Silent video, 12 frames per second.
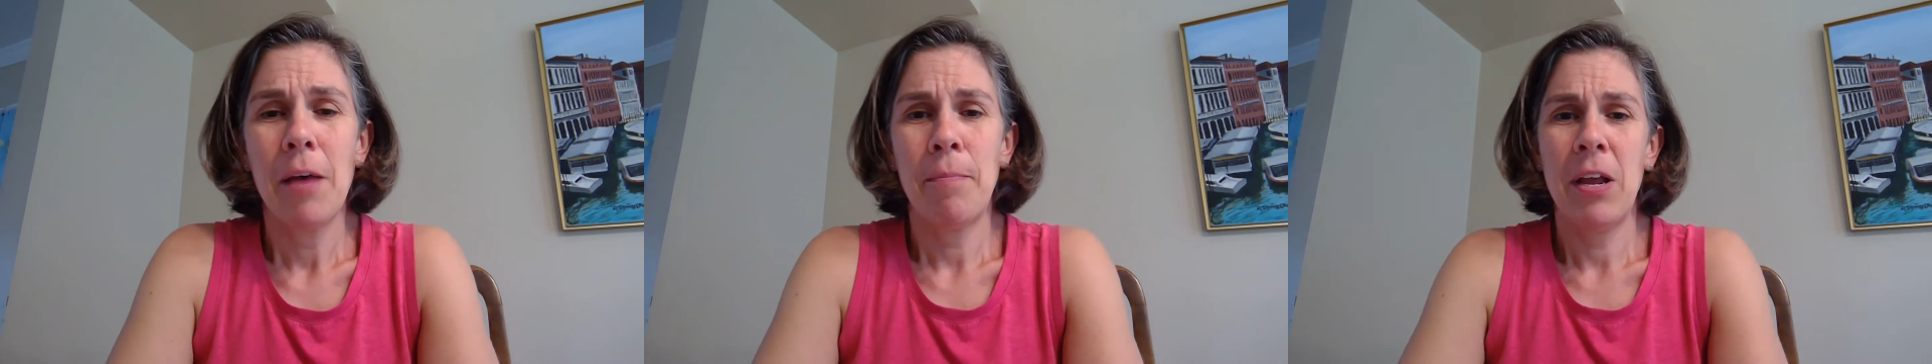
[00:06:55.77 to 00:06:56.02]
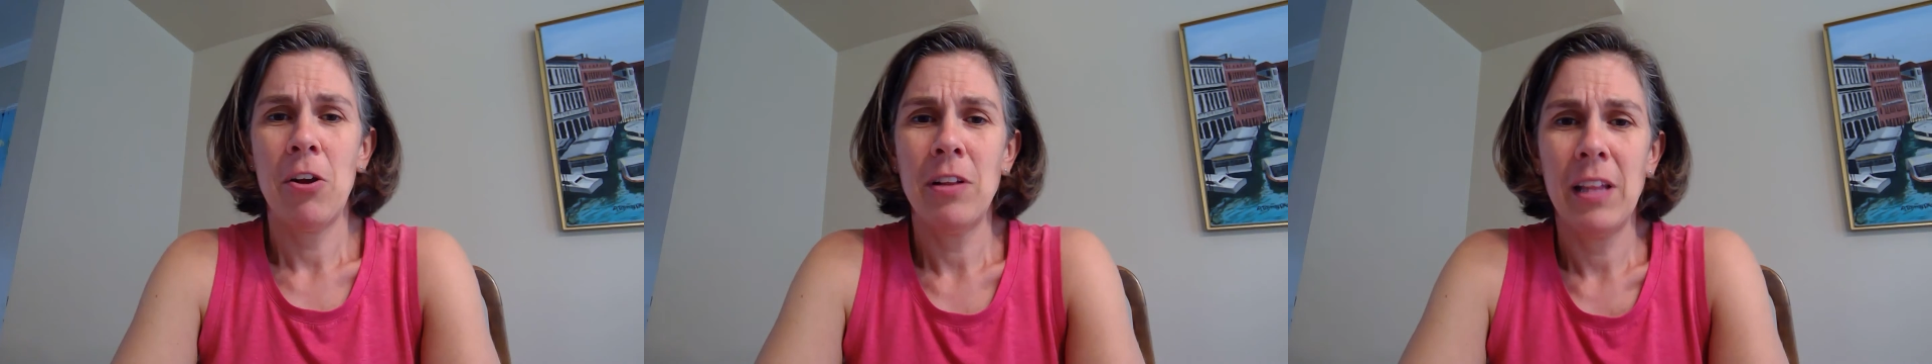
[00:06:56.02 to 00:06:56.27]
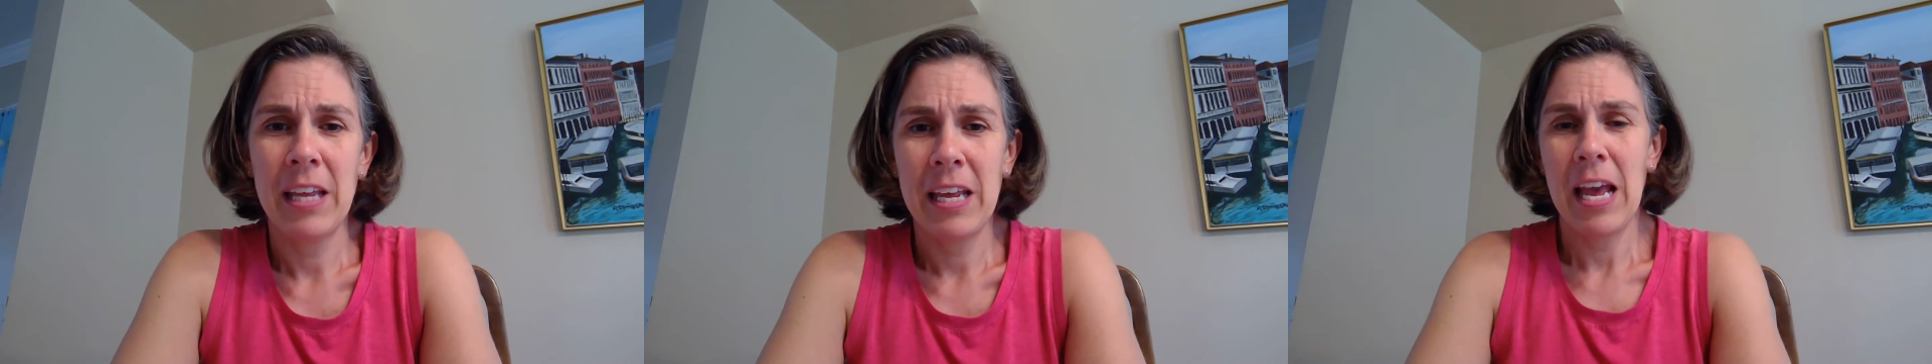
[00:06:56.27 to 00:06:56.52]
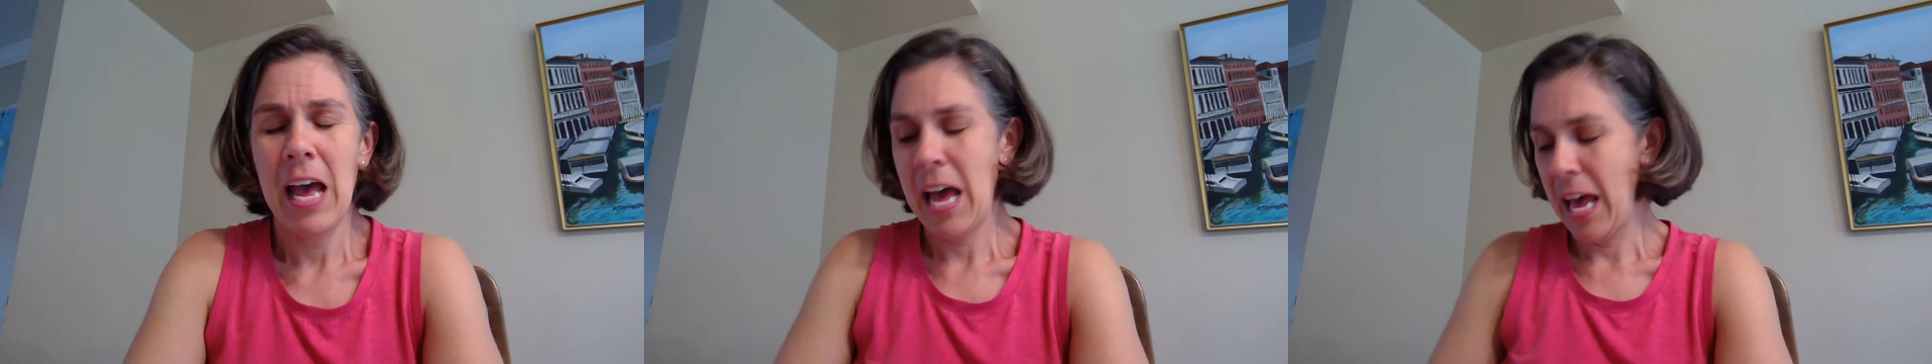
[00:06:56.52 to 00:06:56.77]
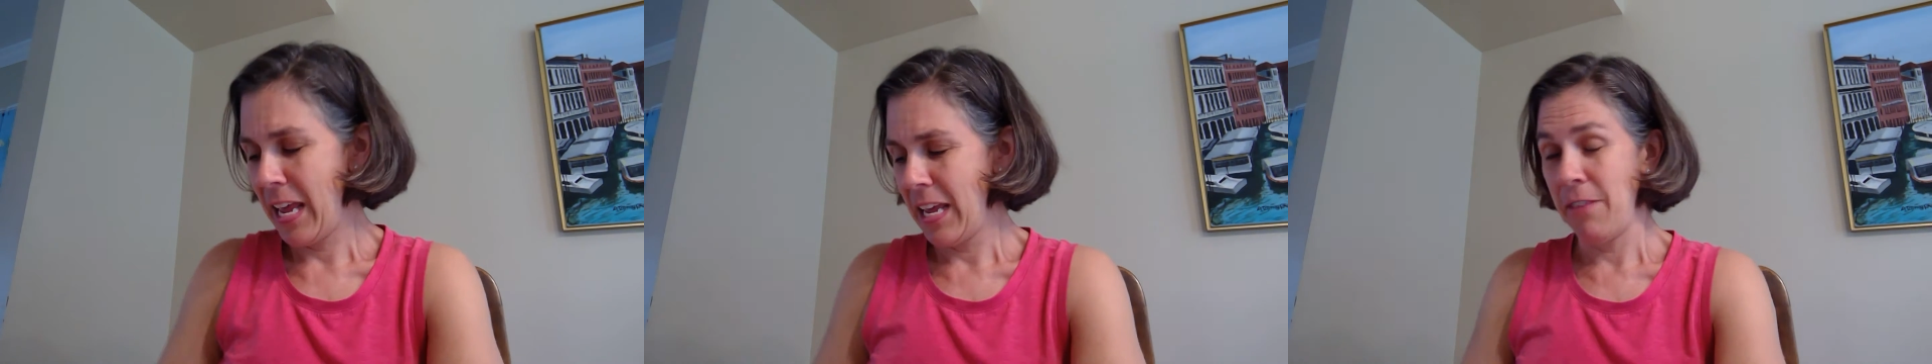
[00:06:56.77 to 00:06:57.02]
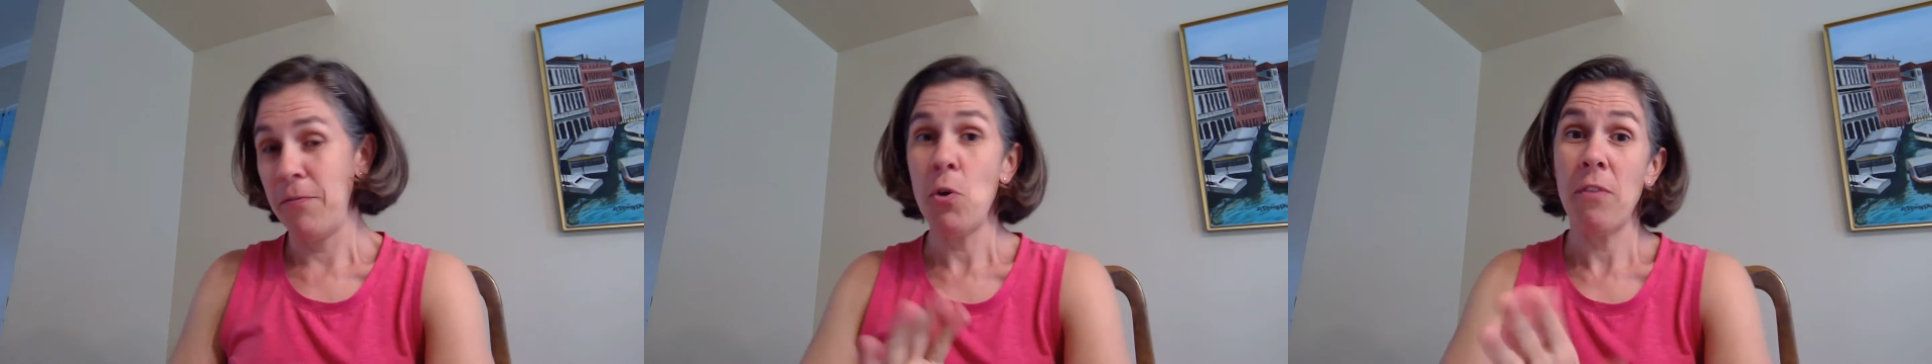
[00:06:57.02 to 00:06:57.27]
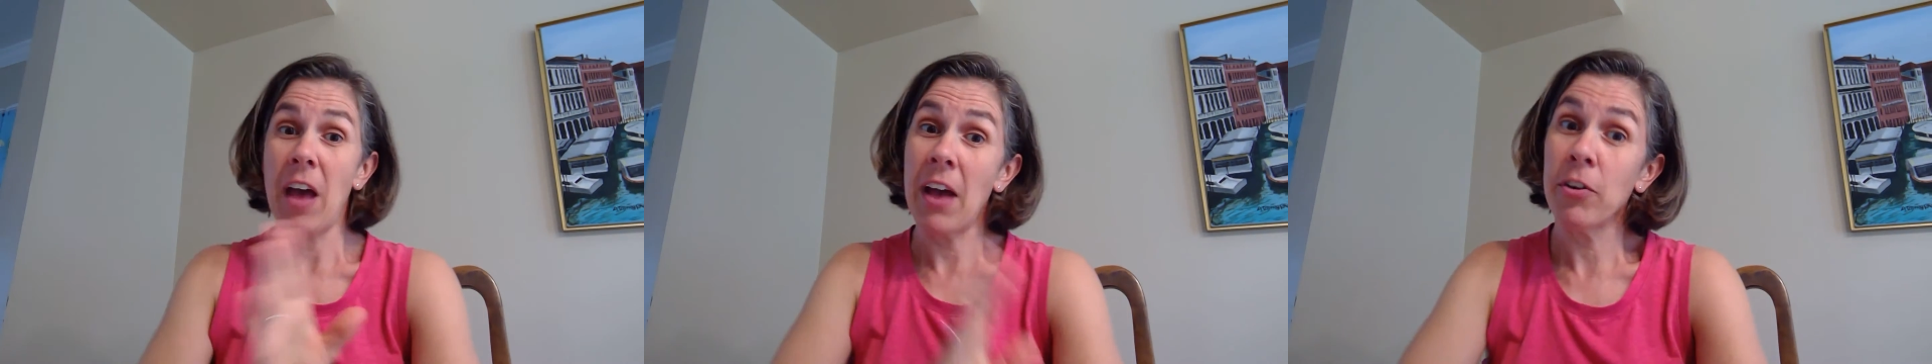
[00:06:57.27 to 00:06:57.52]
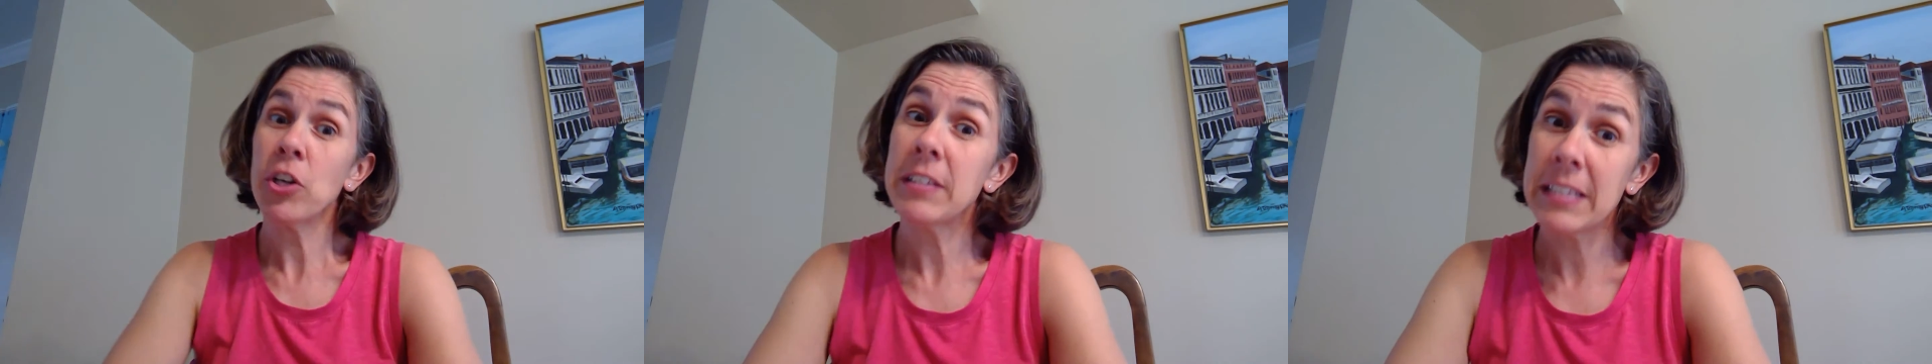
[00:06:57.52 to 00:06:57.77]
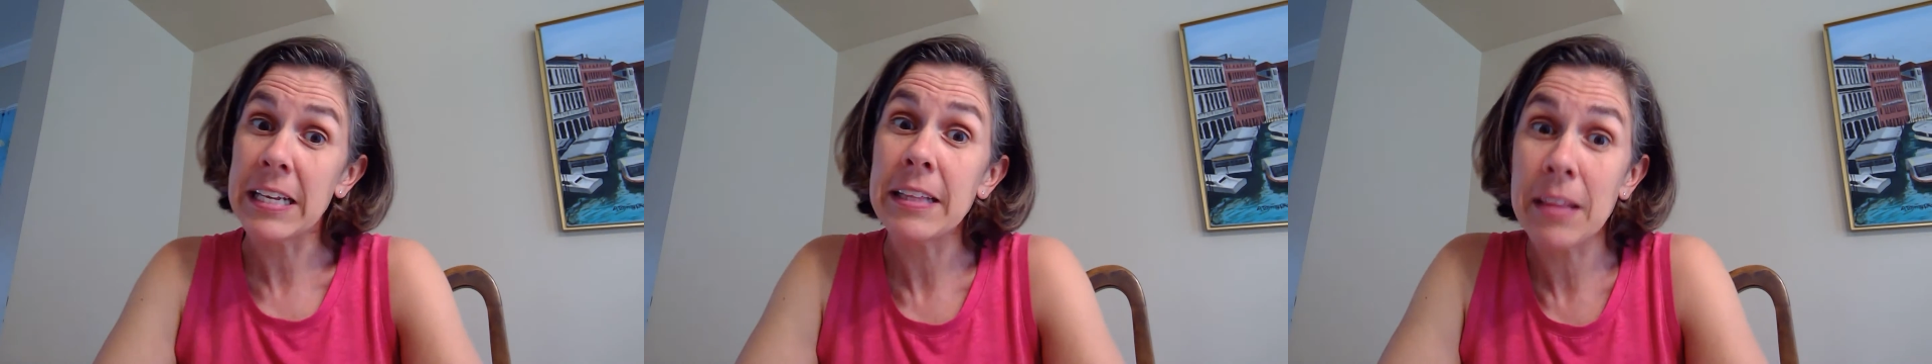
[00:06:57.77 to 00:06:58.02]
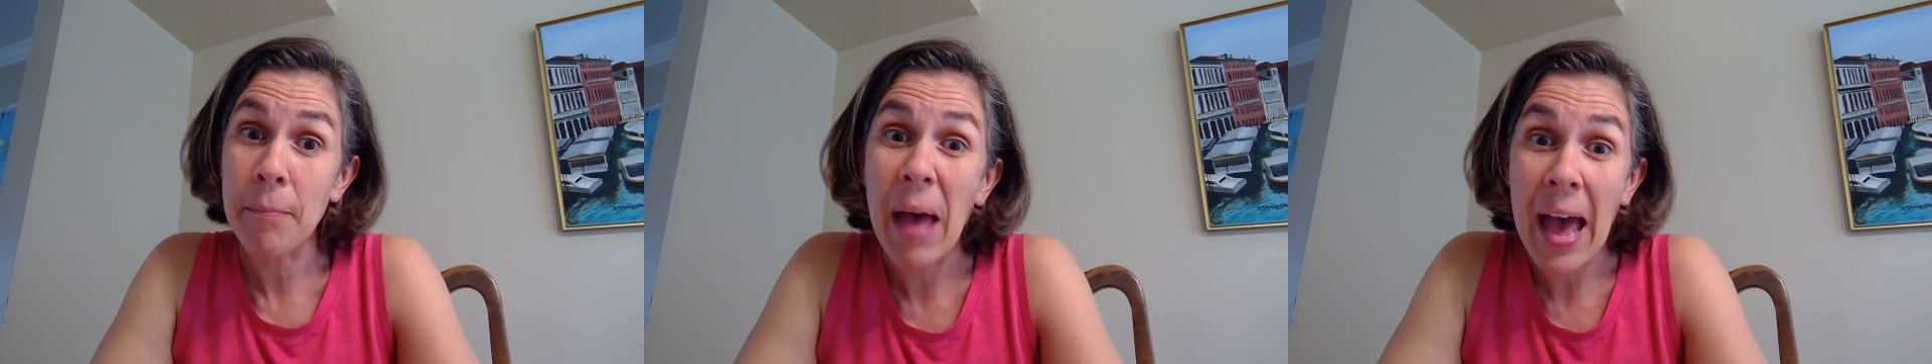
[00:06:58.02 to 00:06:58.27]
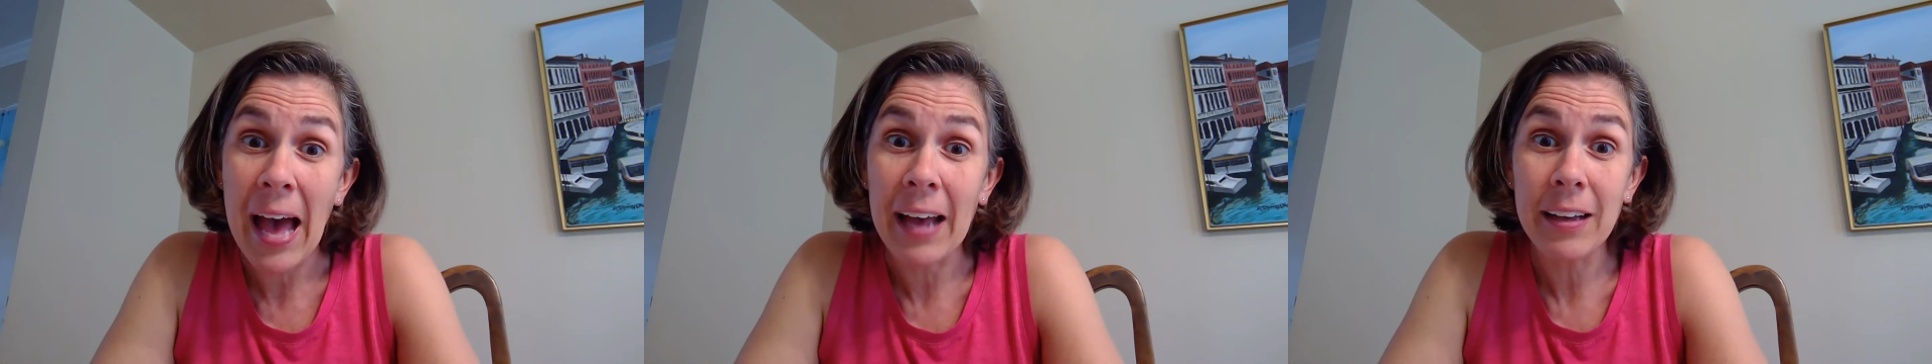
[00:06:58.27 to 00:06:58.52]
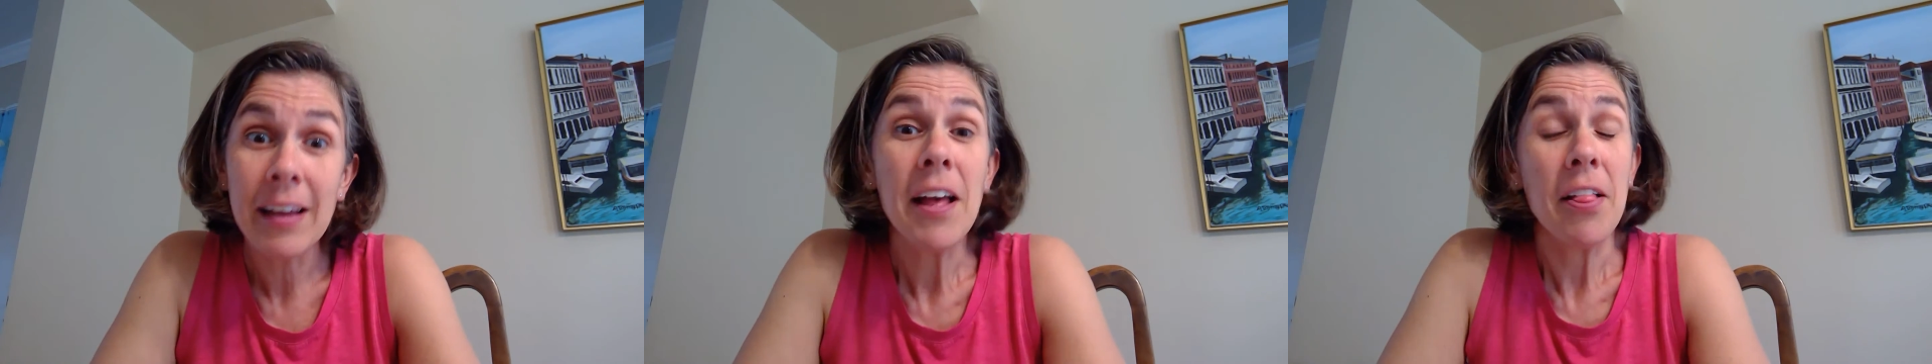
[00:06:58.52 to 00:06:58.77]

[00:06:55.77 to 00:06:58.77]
apparently if you have ever seen the bag